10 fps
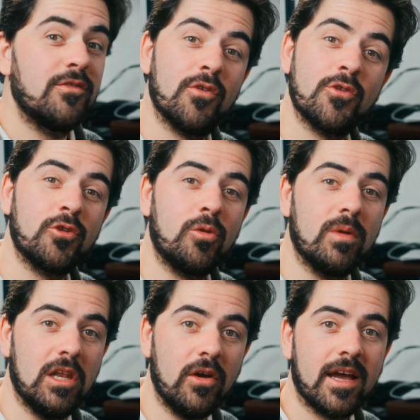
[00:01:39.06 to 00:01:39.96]
first tool
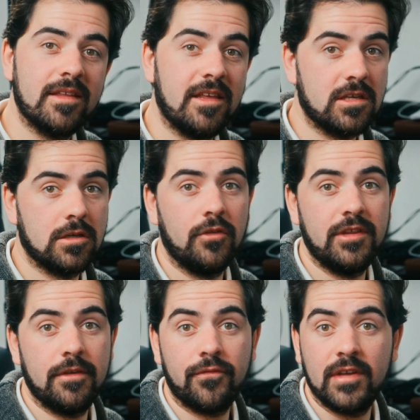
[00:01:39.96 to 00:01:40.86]
we'll look at is called
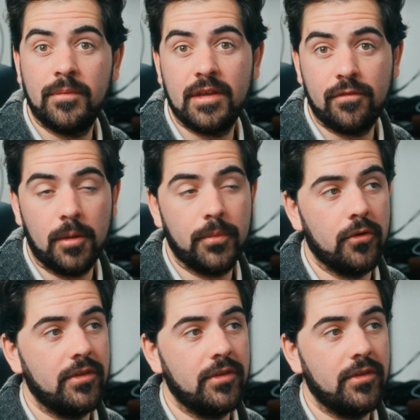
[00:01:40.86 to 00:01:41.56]
the Film Developer.